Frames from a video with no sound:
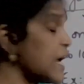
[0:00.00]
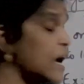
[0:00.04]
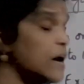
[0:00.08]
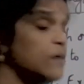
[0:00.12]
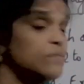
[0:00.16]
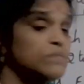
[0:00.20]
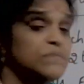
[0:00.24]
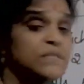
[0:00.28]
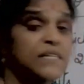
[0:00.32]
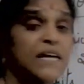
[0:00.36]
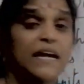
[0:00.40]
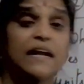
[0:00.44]

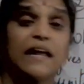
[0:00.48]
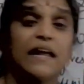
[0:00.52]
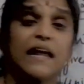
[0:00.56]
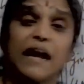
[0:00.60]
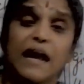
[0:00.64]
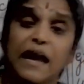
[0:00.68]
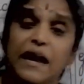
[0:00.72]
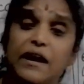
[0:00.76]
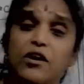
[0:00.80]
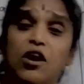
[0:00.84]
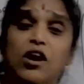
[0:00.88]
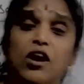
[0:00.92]
comes under
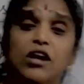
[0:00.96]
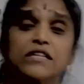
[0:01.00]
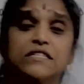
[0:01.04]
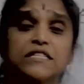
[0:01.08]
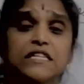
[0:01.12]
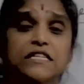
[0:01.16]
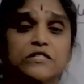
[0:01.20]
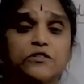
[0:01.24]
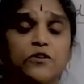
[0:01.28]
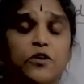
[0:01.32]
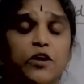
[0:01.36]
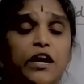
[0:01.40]

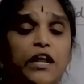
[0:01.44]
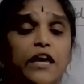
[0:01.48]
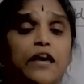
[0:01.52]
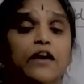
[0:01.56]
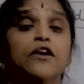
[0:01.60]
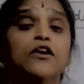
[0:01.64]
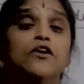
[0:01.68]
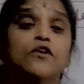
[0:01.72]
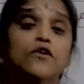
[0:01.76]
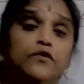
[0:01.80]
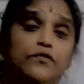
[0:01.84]
hydrolysis only.